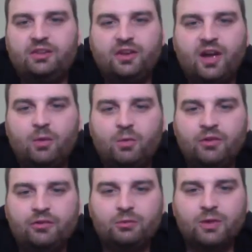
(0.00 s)
what
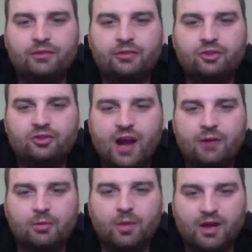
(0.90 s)
is the rest of the
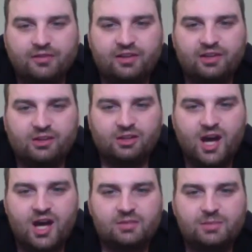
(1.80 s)
chat room? I see a
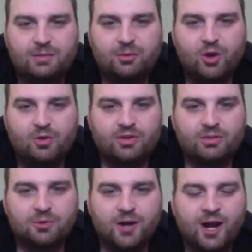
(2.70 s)
lot of people going with the
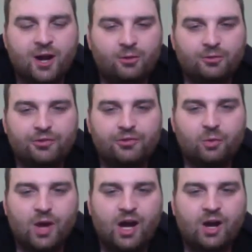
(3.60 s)
Browns.
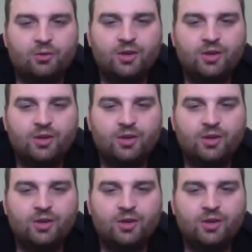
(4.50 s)
Wow.